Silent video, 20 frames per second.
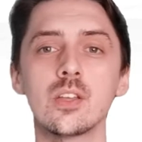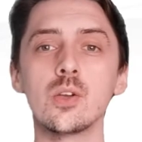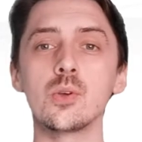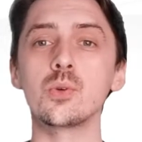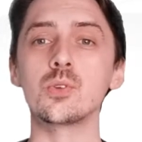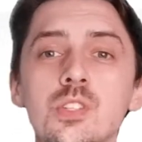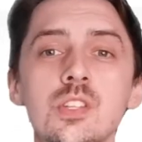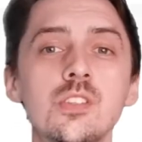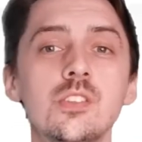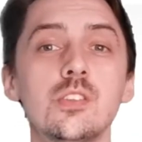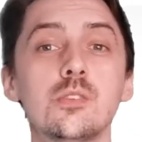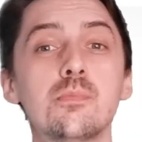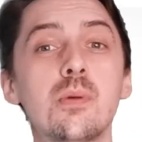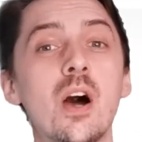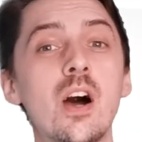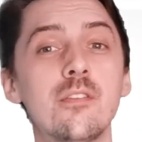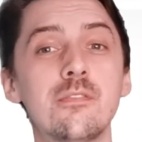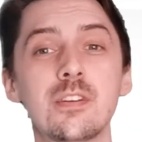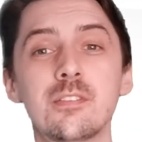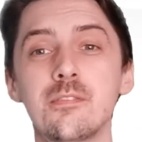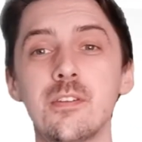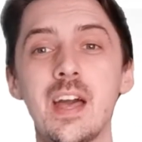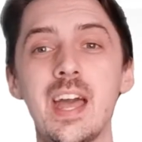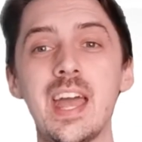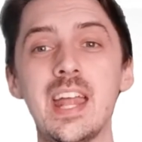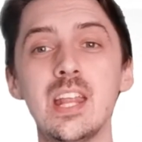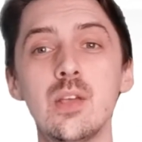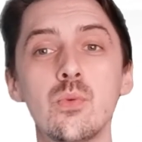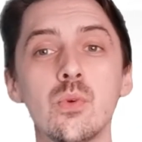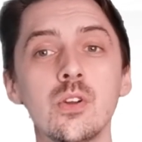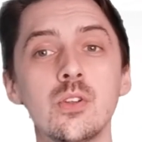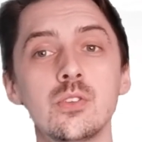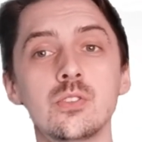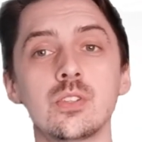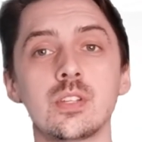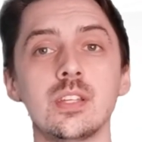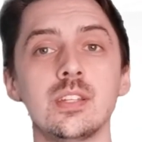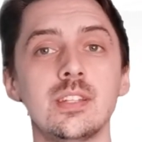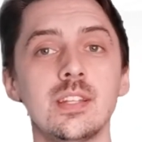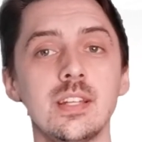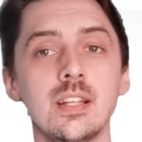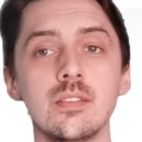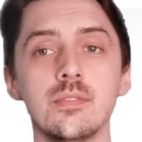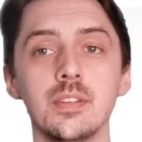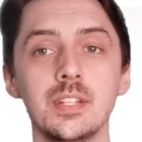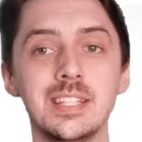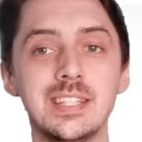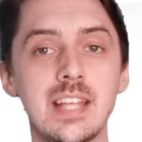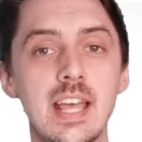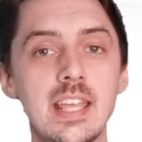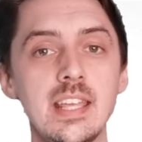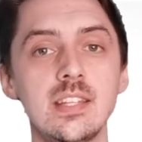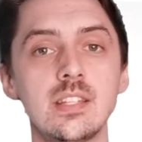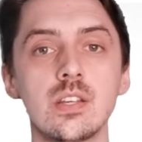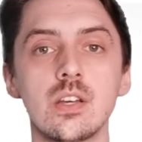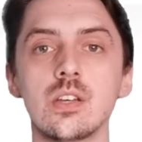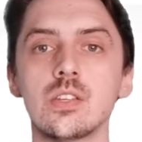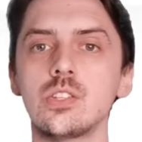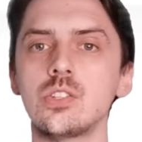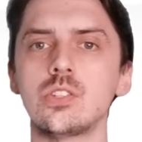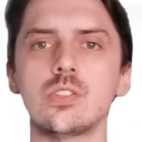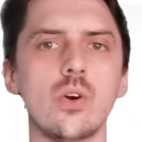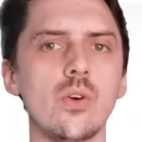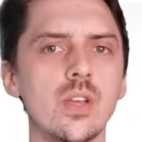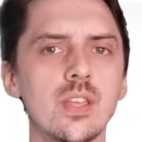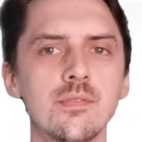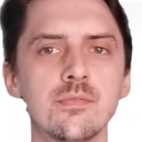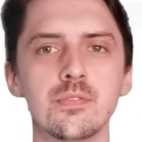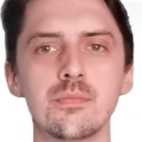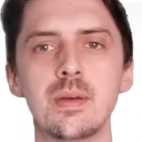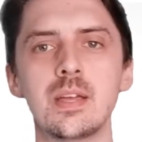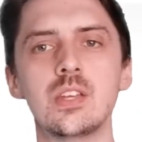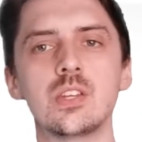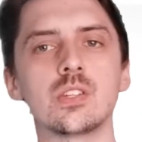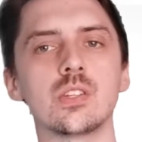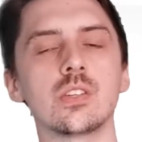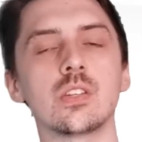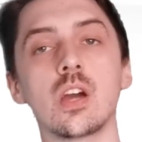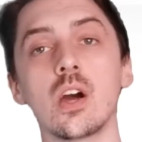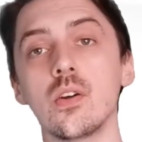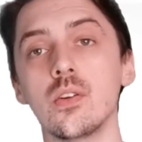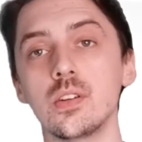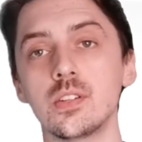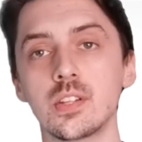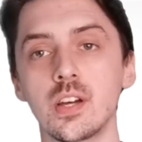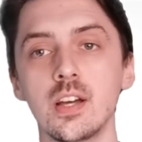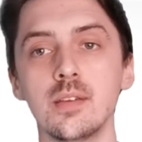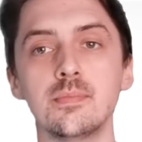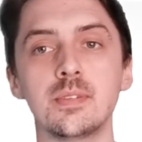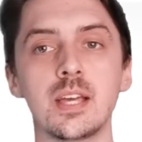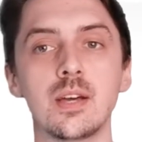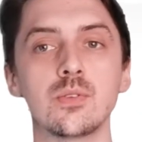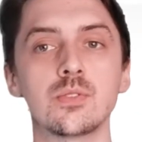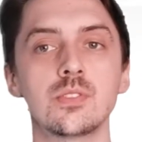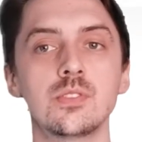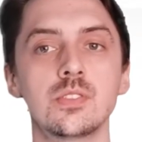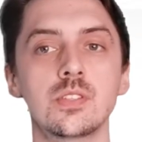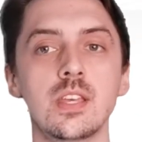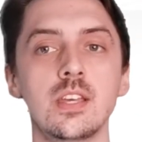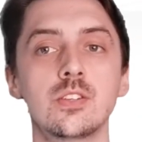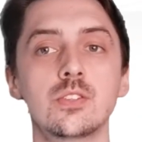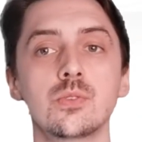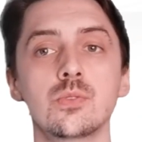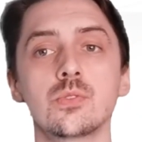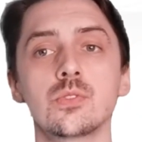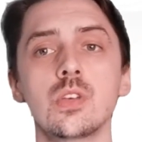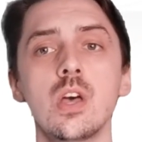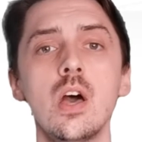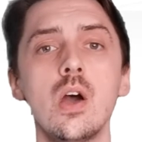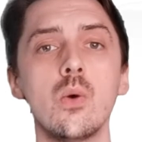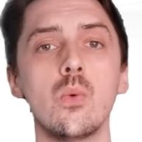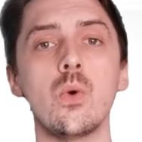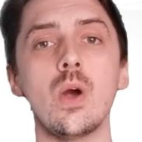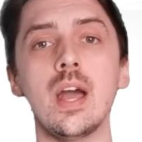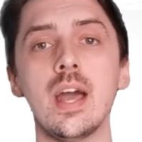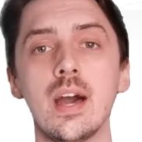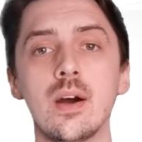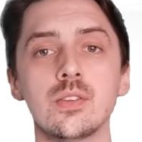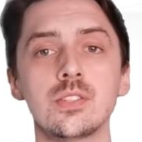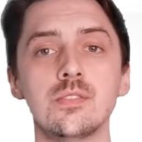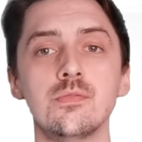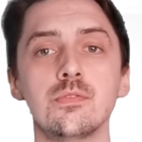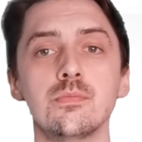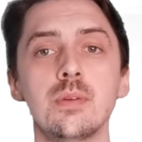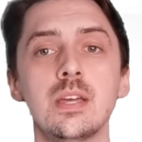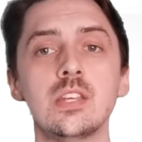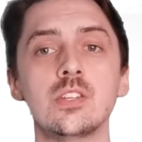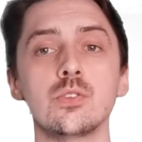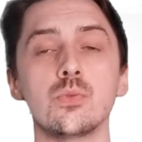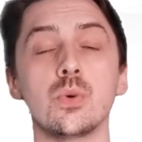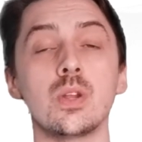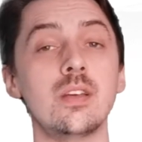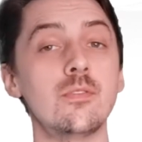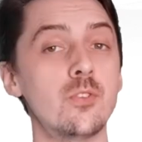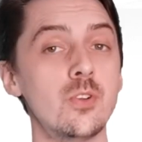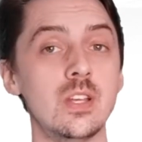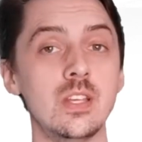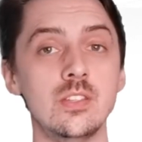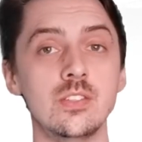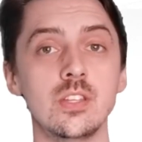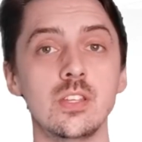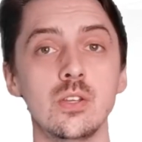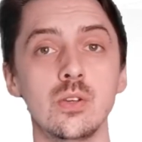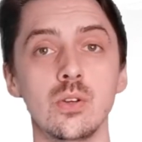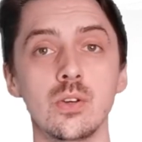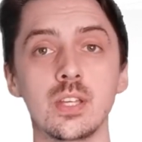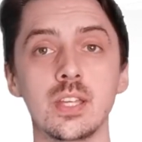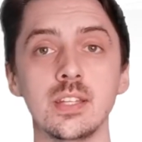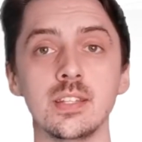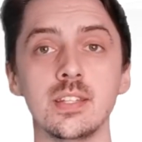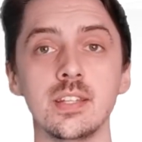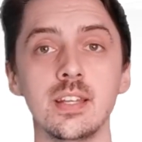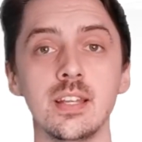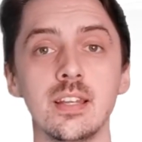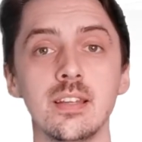Google Sheets is perfect for anyone who's looking to deliver data, stock information, current timetables and schedules, warehouse information, whatever it is that you're looking to